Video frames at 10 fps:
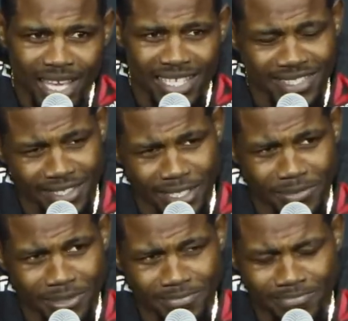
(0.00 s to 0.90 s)
I
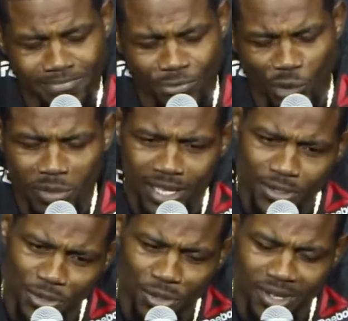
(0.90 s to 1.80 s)
slipped, went back
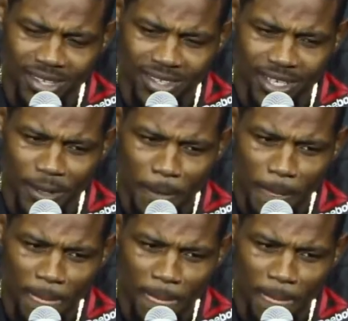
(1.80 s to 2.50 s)
to doing my thing.